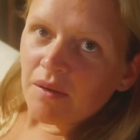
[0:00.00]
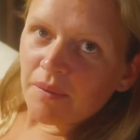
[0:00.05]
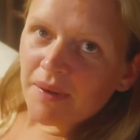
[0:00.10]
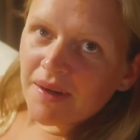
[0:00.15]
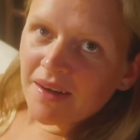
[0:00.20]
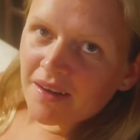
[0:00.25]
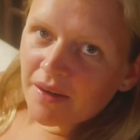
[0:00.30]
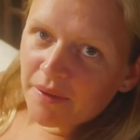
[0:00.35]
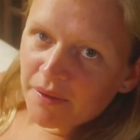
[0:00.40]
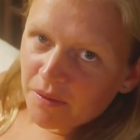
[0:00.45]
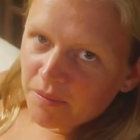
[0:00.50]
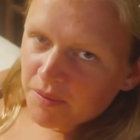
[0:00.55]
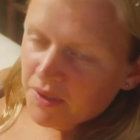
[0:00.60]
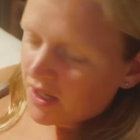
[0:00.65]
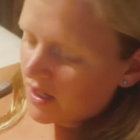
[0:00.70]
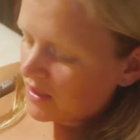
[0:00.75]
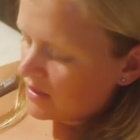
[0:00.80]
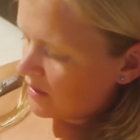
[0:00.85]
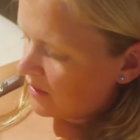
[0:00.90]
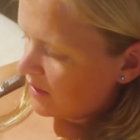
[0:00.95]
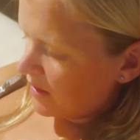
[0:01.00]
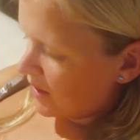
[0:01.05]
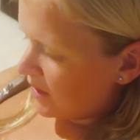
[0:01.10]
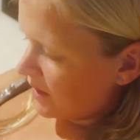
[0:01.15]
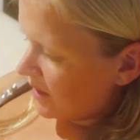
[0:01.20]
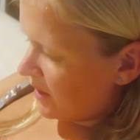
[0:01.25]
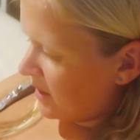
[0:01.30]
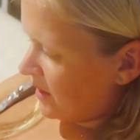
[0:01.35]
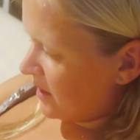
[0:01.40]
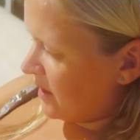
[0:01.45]
We're not going up yet, it's only
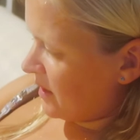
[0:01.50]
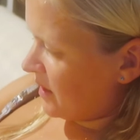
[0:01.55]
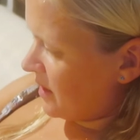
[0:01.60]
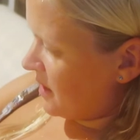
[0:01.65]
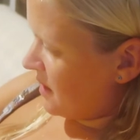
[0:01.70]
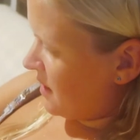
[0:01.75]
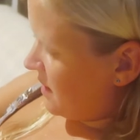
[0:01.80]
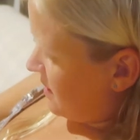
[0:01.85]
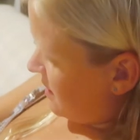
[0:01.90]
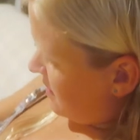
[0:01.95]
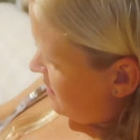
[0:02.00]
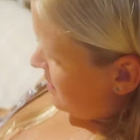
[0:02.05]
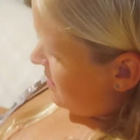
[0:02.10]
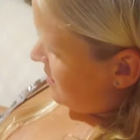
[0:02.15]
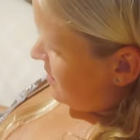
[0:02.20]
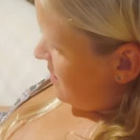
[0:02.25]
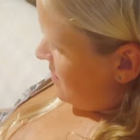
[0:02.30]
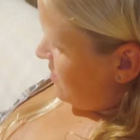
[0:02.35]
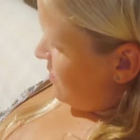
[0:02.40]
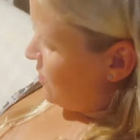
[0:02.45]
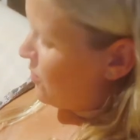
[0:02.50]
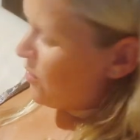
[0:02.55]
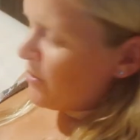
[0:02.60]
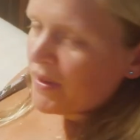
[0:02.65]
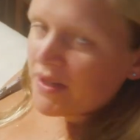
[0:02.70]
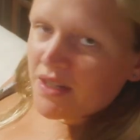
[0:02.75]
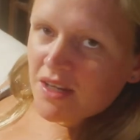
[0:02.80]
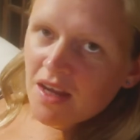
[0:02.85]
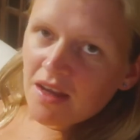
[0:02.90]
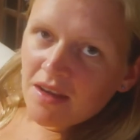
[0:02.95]
like
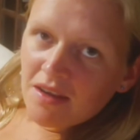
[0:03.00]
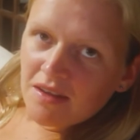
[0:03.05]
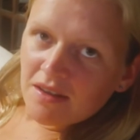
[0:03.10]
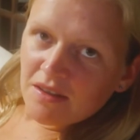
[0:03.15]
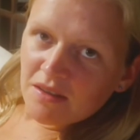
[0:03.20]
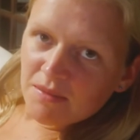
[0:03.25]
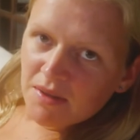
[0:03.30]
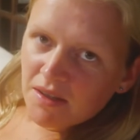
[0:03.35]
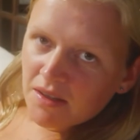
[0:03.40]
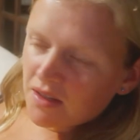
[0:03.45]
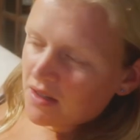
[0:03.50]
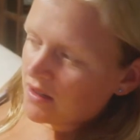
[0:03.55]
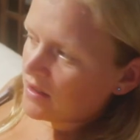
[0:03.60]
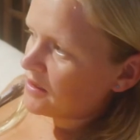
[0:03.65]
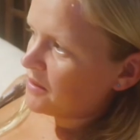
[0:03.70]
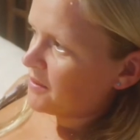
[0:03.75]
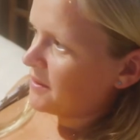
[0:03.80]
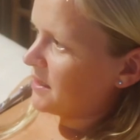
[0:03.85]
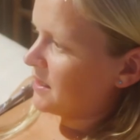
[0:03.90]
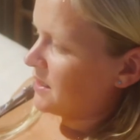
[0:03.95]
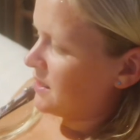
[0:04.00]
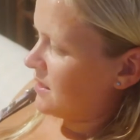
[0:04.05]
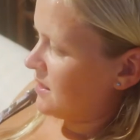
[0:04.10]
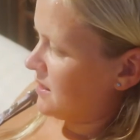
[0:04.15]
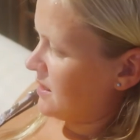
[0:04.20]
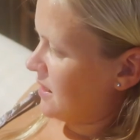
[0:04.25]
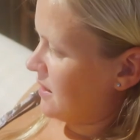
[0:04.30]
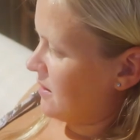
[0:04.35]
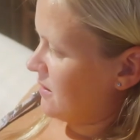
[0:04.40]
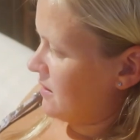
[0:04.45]
quarter past 8, something like that, so we're going to
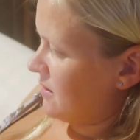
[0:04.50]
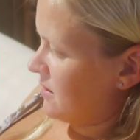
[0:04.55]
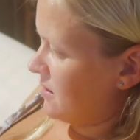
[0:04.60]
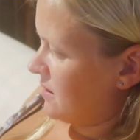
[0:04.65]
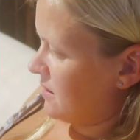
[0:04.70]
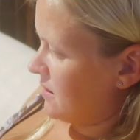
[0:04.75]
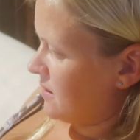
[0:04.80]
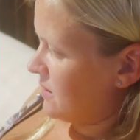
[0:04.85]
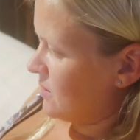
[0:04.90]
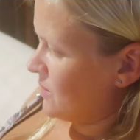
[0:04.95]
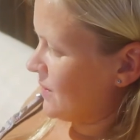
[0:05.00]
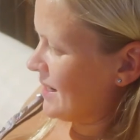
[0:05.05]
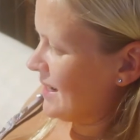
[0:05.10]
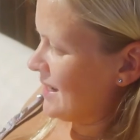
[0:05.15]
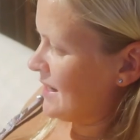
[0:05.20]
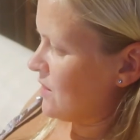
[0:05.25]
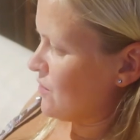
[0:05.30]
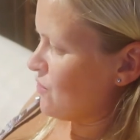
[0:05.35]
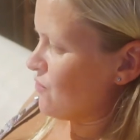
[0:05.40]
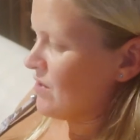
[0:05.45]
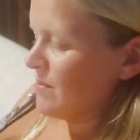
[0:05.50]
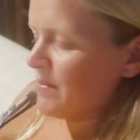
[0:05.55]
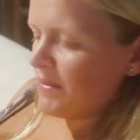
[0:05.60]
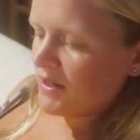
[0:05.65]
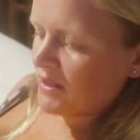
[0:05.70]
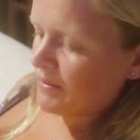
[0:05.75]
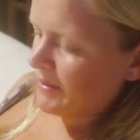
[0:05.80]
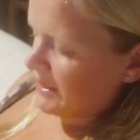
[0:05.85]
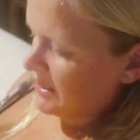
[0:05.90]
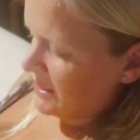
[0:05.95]
sit down. 23
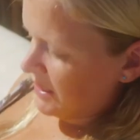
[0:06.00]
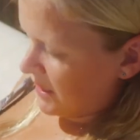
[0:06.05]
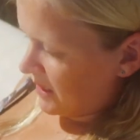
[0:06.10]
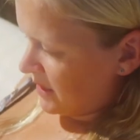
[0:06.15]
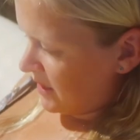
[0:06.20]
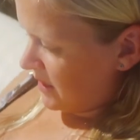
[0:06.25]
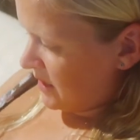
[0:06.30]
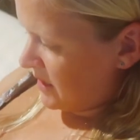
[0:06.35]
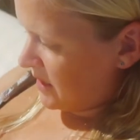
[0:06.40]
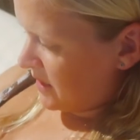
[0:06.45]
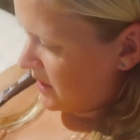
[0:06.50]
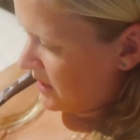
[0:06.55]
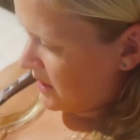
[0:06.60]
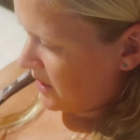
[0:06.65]
minutes past 8.